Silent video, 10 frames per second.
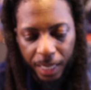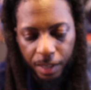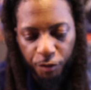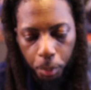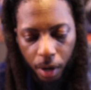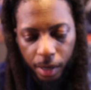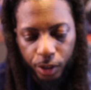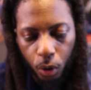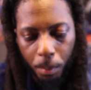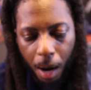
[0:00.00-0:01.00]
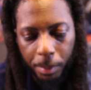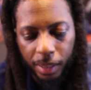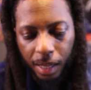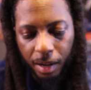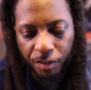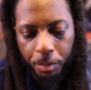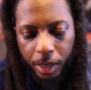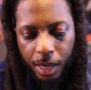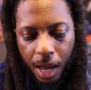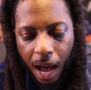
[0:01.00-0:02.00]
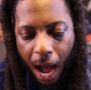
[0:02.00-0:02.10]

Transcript: beef, bruh. Your mama love me.